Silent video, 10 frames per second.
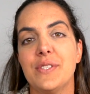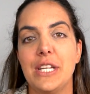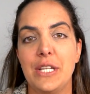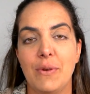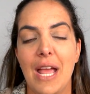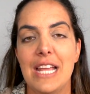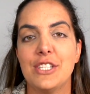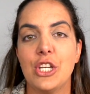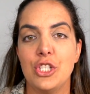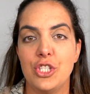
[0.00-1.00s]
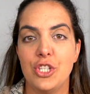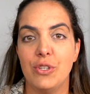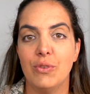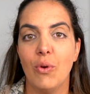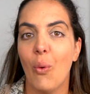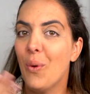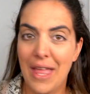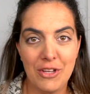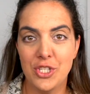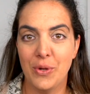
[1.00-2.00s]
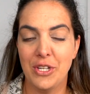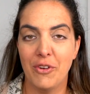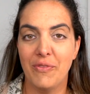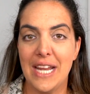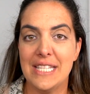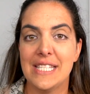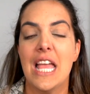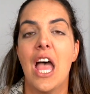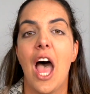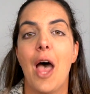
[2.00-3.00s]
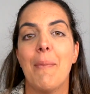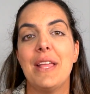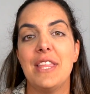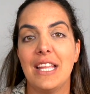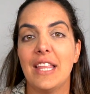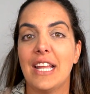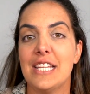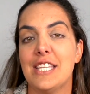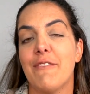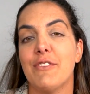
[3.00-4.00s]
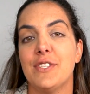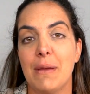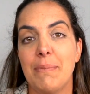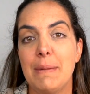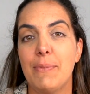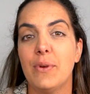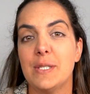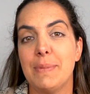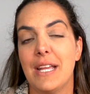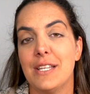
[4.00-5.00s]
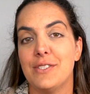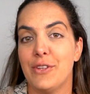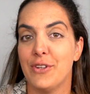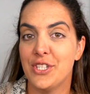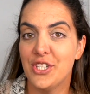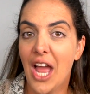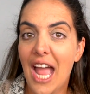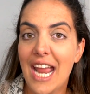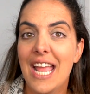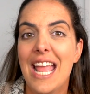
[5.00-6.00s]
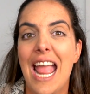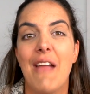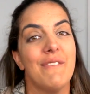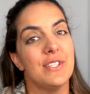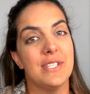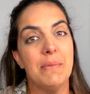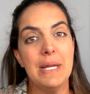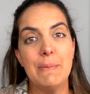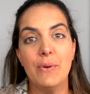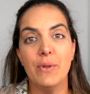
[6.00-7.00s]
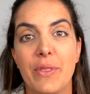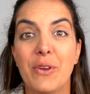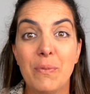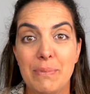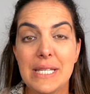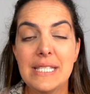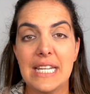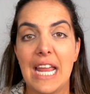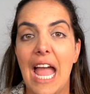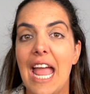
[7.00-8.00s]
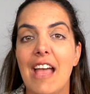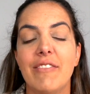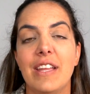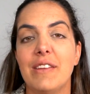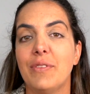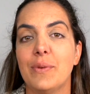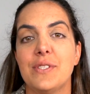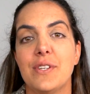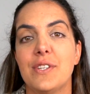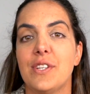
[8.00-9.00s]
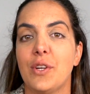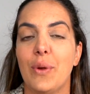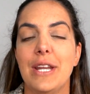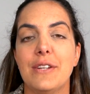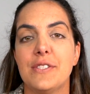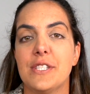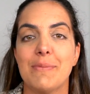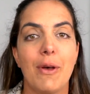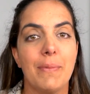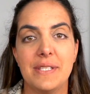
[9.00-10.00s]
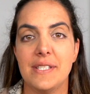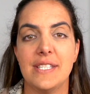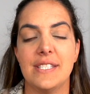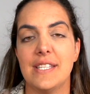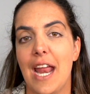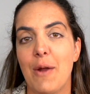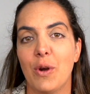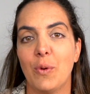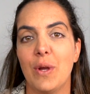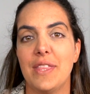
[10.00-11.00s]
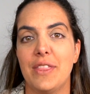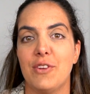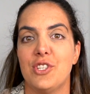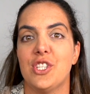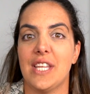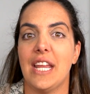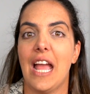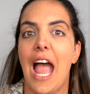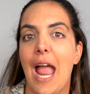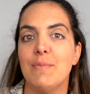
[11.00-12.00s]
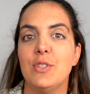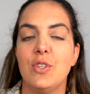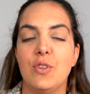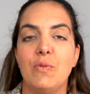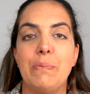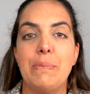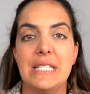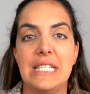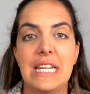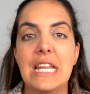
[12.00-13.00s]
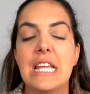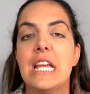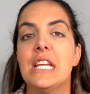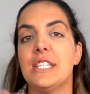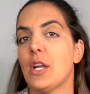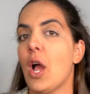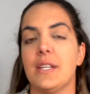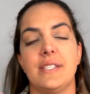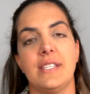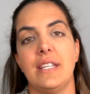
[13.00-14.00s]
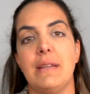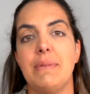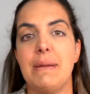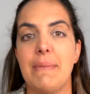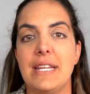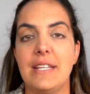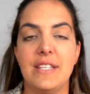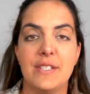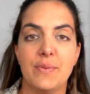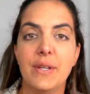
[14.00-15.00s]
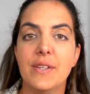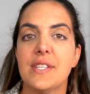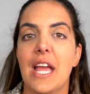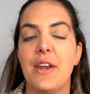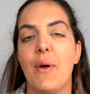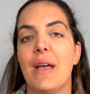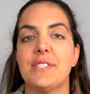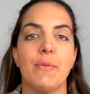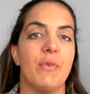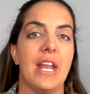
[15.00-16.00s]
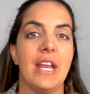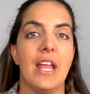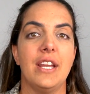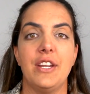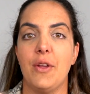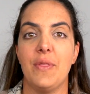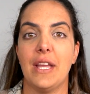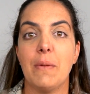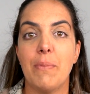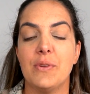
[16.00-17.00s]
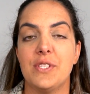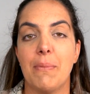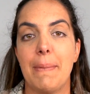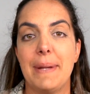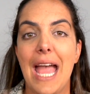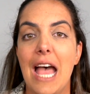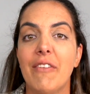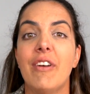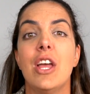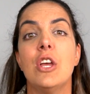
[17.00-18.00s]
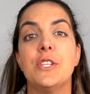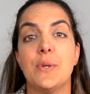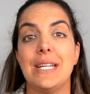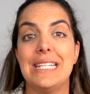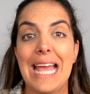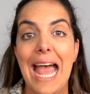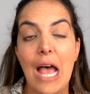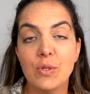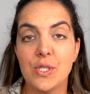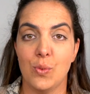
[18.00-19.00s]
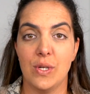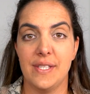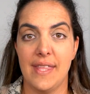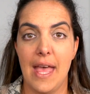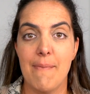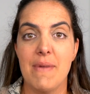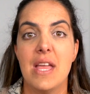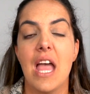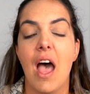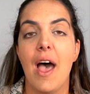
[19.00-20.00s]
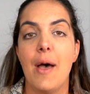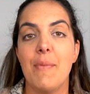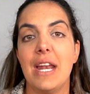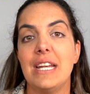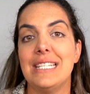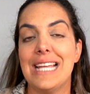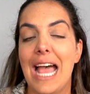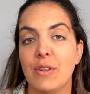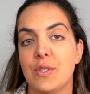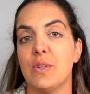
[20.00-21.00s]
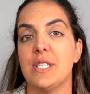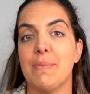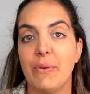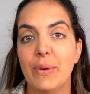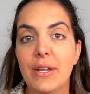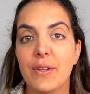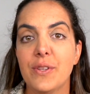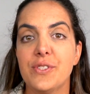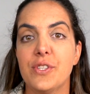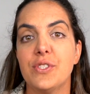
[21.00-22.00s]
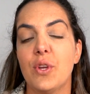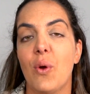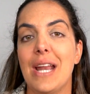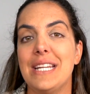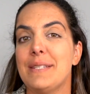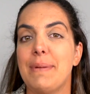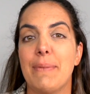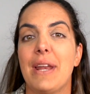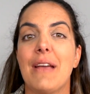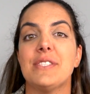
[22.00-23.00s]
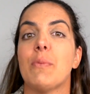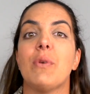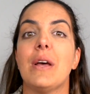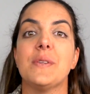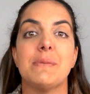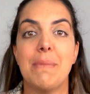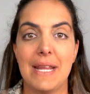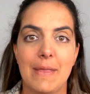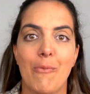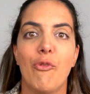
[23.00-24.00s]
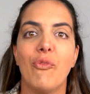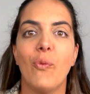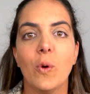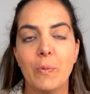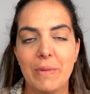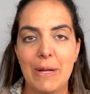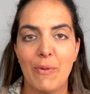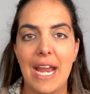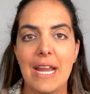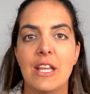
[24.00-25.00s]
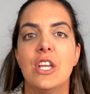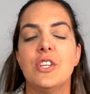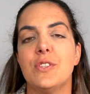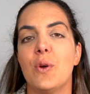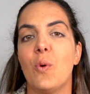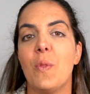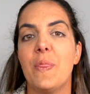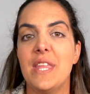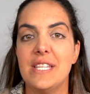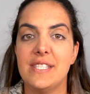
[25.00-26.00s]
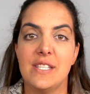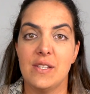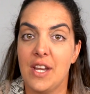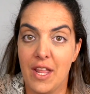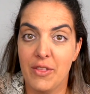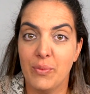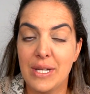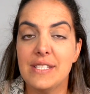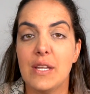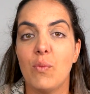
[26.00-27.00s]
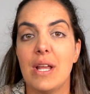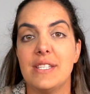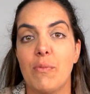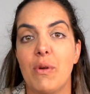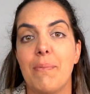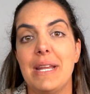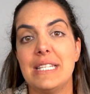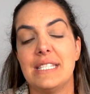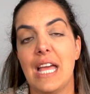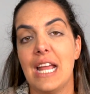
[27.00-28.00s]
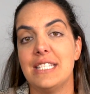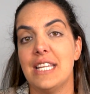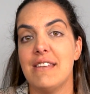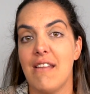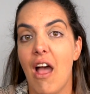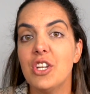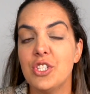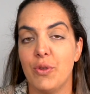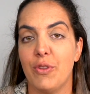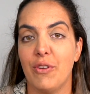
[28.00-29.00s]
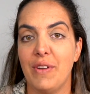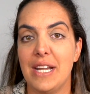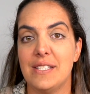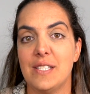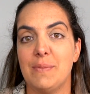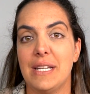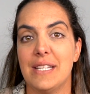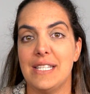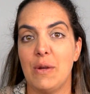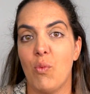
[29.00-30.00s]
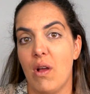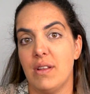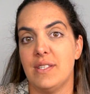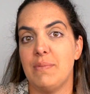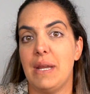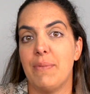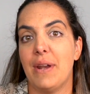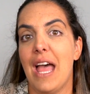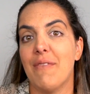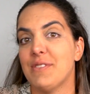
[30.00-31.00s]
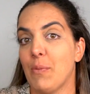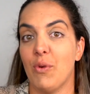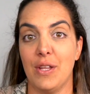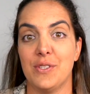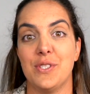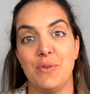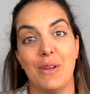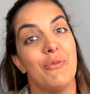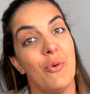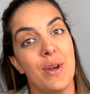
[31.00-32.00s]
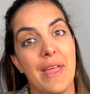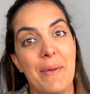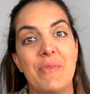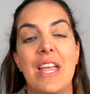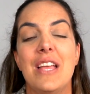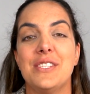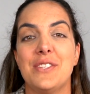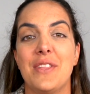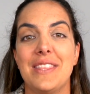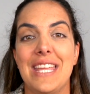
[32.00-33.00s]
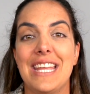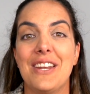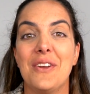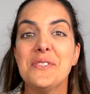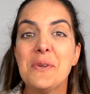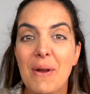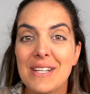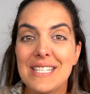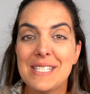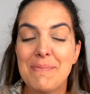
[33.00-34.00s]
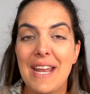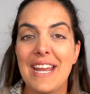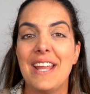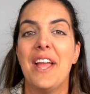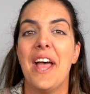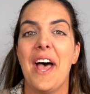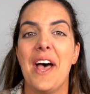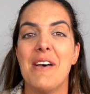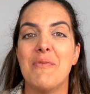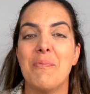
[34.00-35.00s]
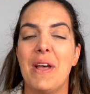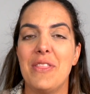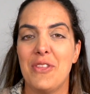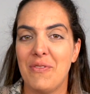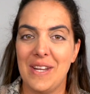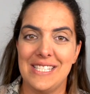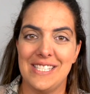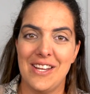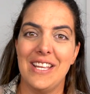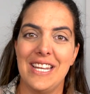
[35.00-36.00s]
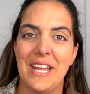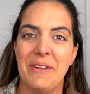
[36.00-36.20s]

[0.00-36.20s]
that you guys can do without showing your face. I think, like I said, for some people, it's because they're shy, and for some people, they're busy. I have influencers and creators and small businesses that I work with that they're just like, I'm too busy to constantly be making these Reels. I don't have someone that can post on my behalf, so I need to outsource them, and I need to outsource my Reels, so I need to be able to have someone else make them for me, right? So this is another reason why someone may decide to not show their face, is because they want to be able to have someone else do it for them so that they can also participate, but their face is not in it.